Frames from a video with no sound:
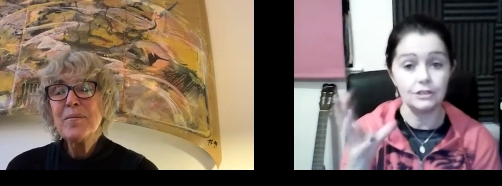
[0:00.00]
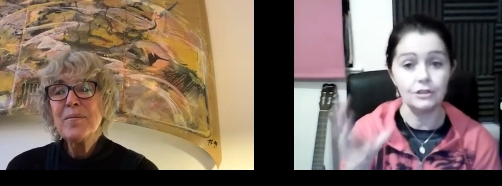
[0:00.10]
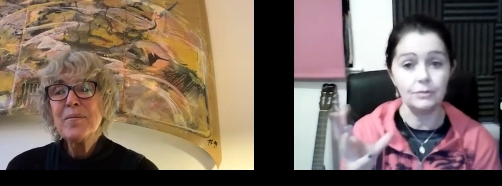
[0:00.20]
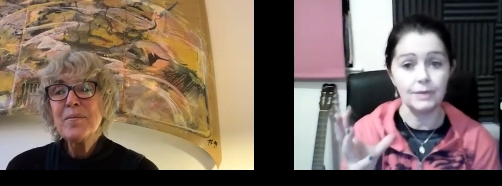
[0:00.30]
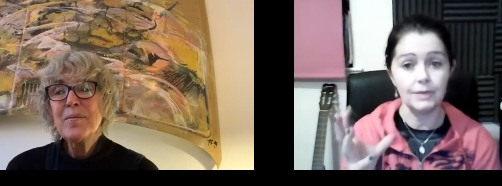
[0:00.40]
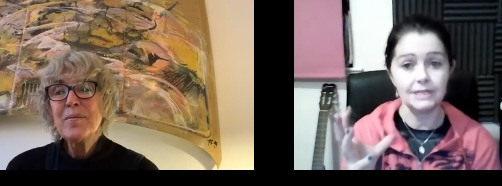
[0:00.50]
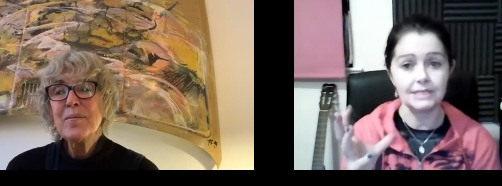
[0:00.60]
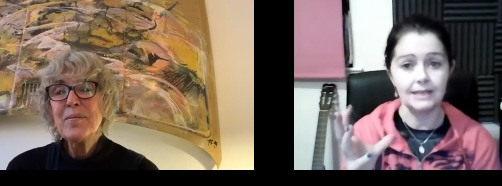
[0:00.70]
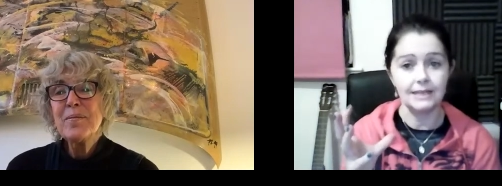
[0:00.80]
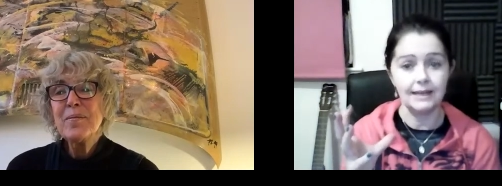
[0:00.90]
Speaker 1: to you
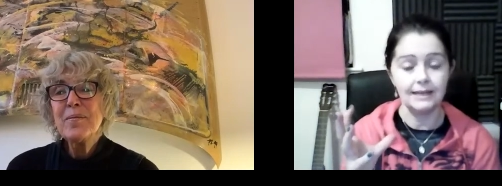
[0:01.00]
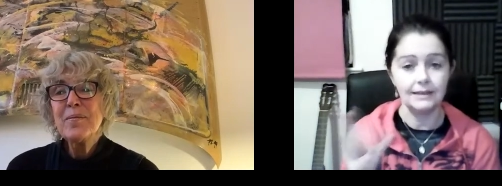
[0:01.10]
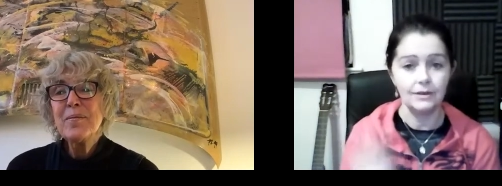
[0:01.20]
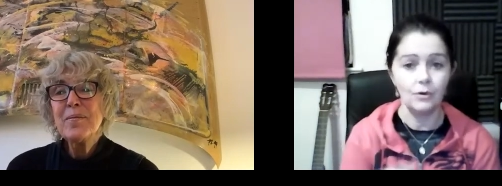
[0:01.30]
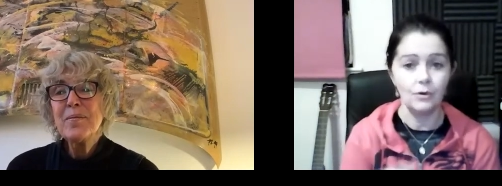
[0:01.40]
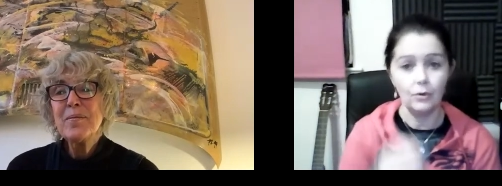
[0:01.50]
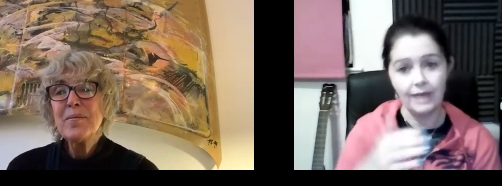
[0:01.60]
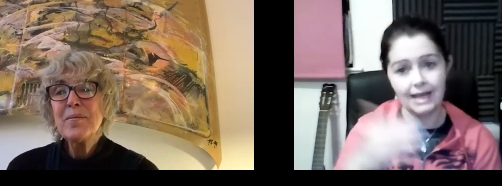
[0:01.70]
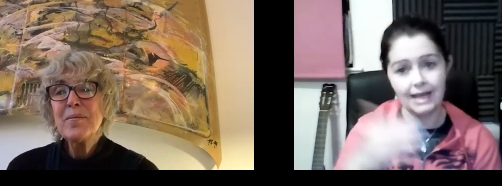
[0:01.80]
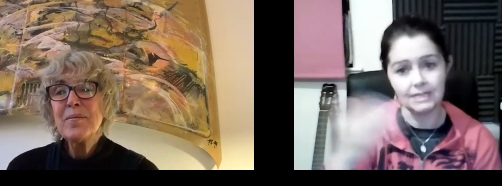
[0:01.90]
personally,
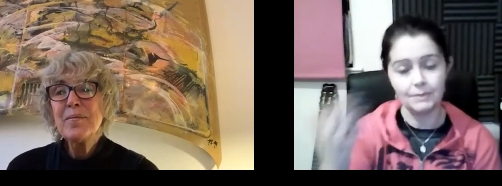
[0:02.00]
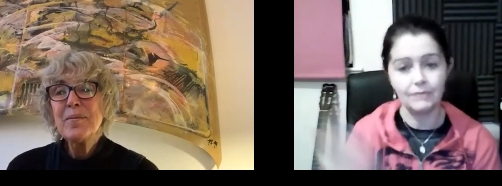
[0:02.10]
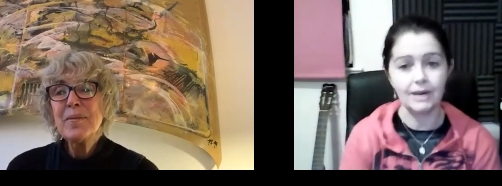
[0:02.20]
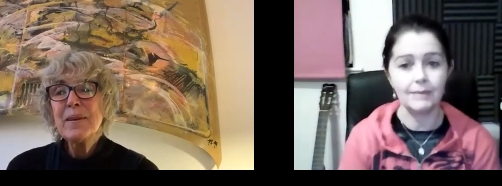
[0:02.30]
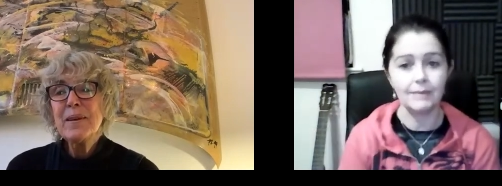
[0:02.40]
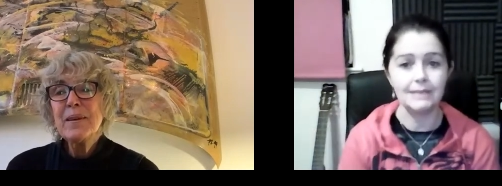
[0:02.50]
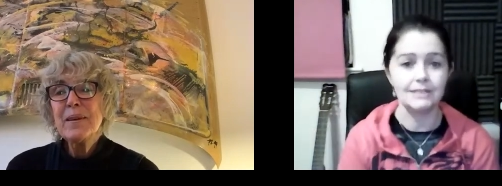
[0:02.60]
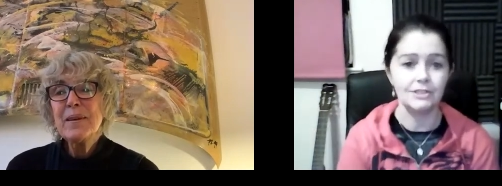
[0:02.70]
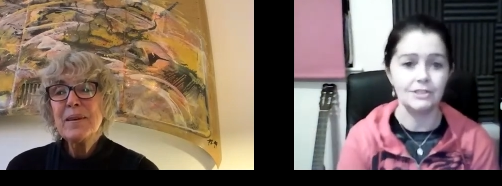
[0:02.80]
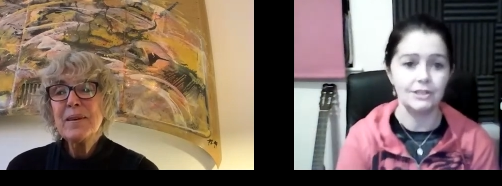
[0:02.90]
or that has been
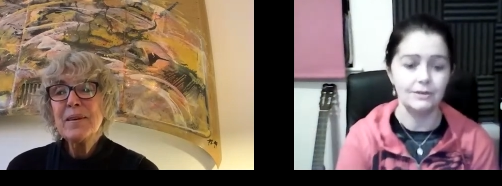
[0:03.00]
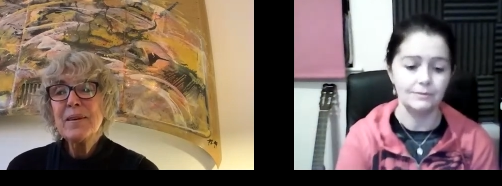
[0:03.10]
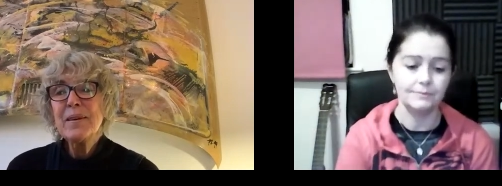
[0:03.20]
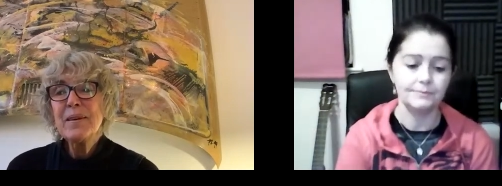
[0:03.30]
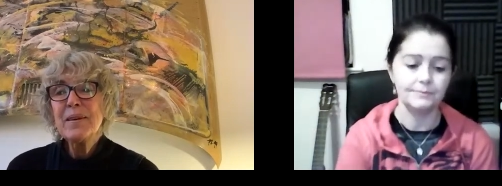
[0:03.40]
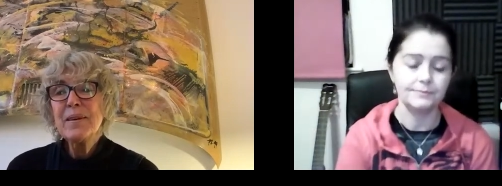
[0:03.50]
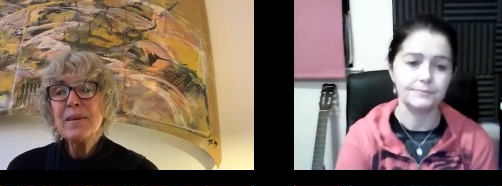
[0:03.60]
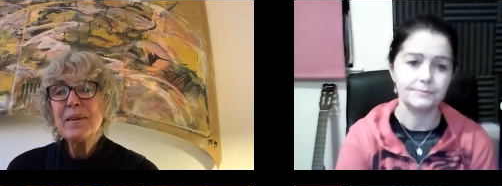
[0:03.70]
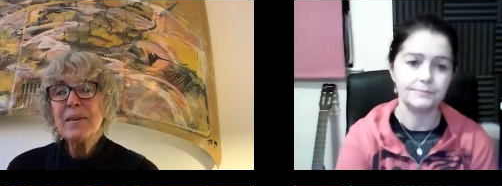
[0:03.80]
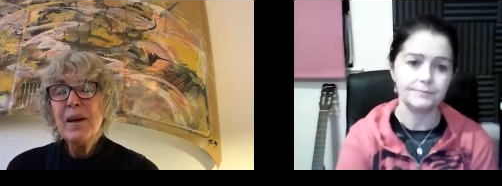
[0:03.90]
recommended to you?
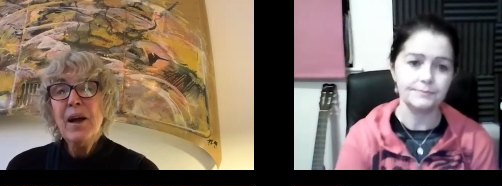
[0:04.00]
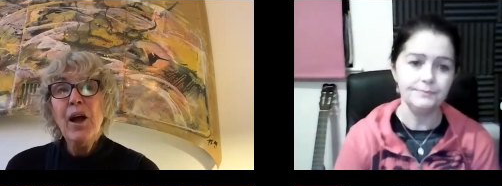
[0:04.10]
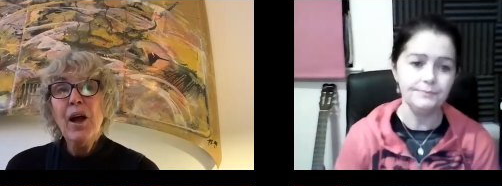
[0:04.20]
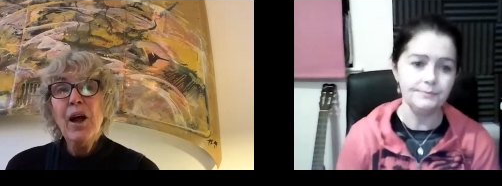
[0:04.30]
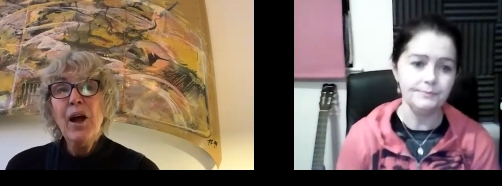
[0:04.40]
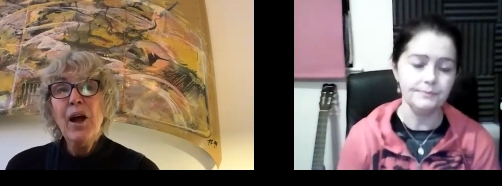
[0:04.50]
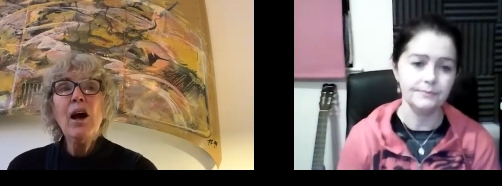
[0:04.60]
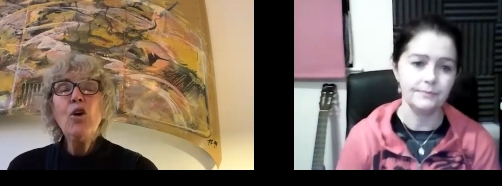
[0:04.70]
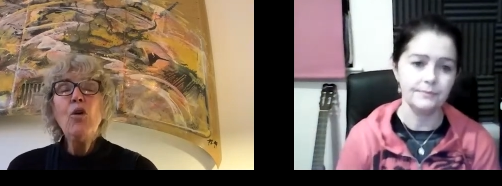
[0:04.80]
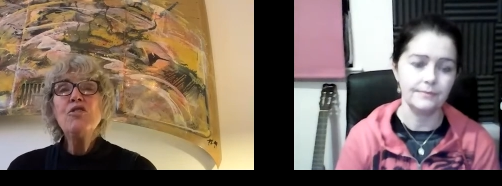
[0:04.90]
Speaker 2: Yeah,
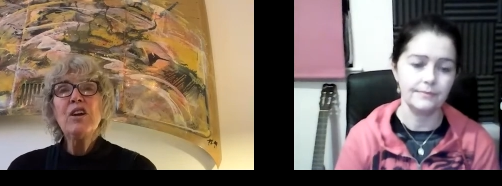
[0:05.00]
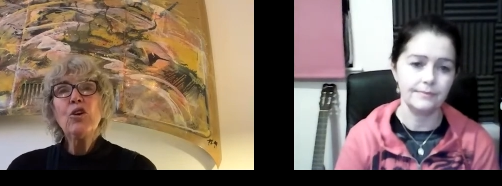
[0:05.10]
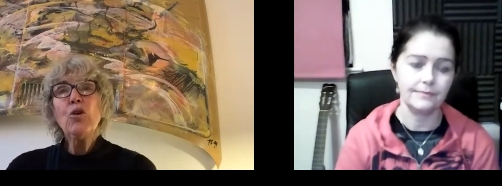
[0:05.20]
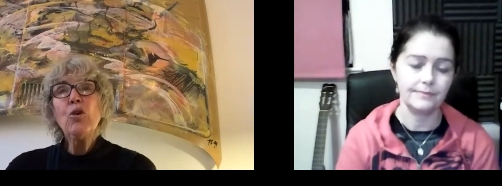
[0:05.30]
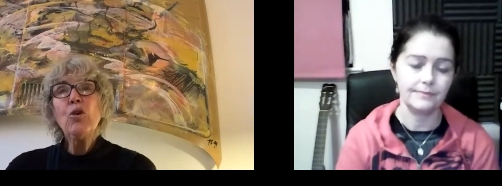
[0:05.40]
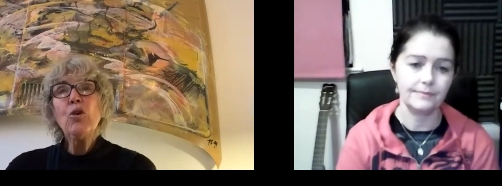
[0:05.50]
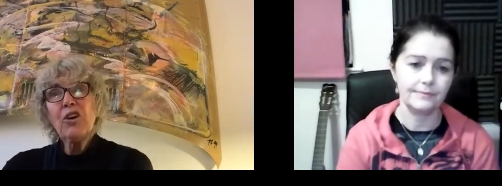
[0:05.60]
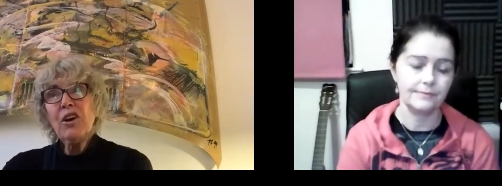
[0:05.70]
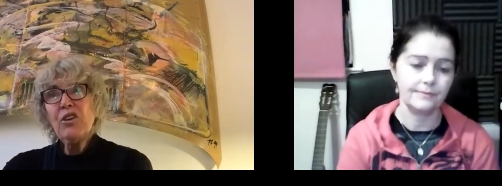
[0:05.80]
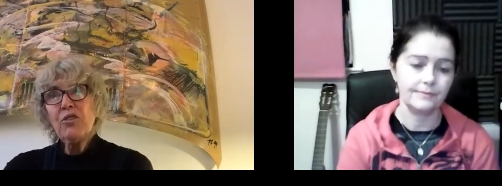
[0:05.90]
I always encourage
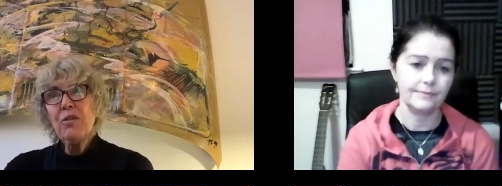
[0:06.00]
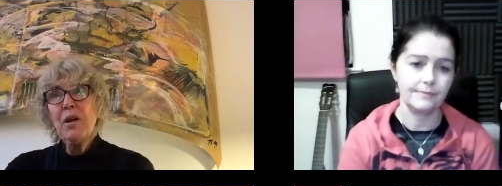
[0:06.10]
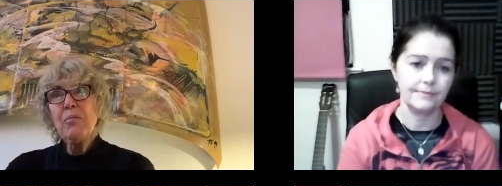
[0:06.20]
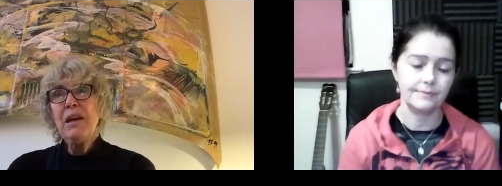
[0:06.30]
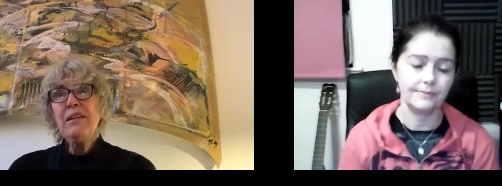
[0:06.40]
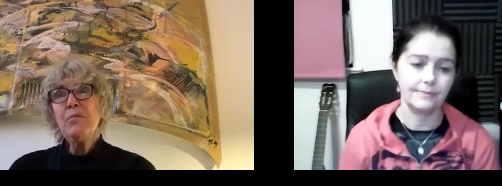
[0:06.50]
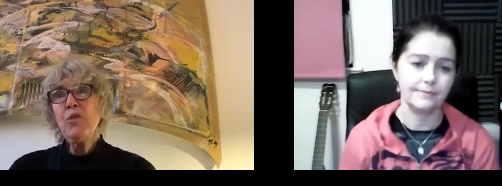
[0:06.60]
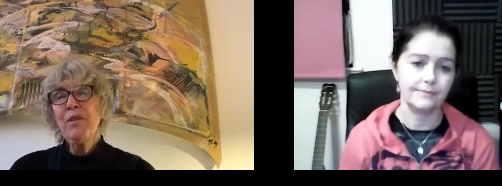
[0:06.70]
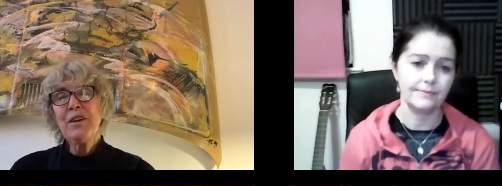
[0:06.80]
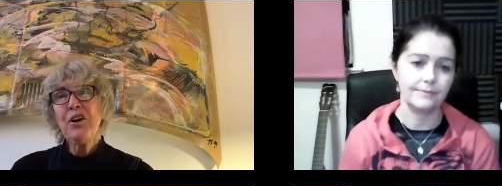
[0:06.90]
artists when I meet
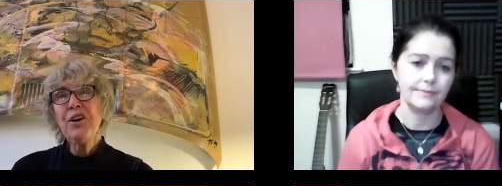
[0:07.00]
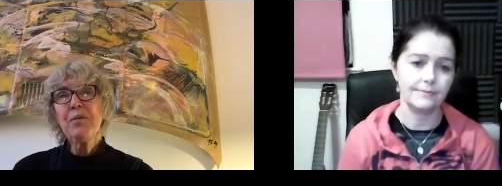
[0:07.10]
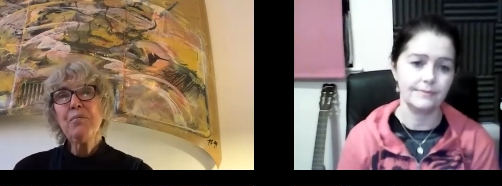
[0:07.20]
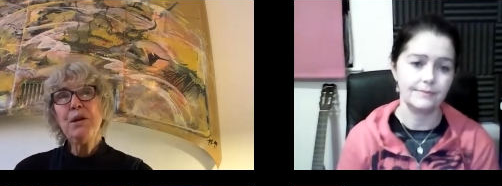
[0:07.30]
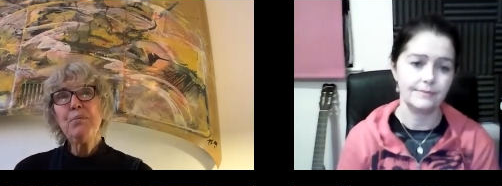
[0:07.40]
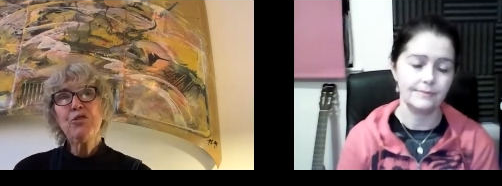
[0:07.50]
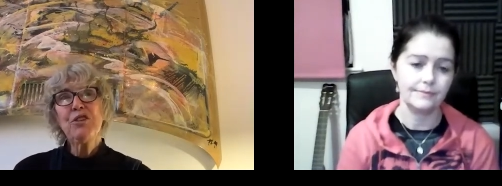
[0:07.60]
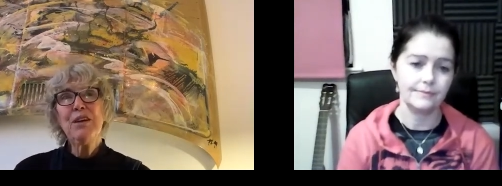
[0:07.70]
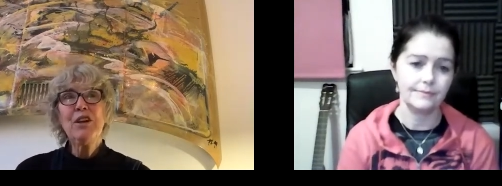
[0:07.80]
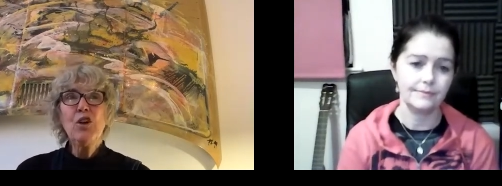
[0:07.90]
them, or when other people
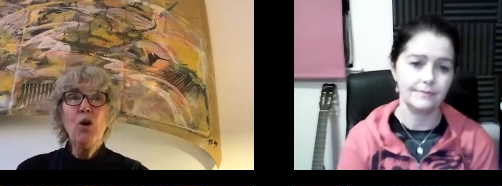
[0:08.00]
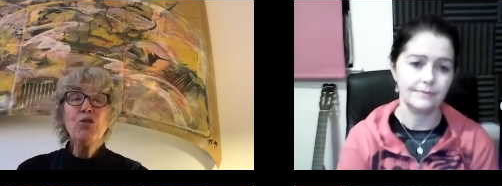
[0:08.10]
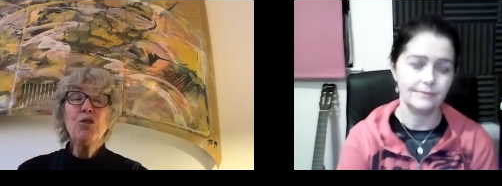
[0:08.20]
say we know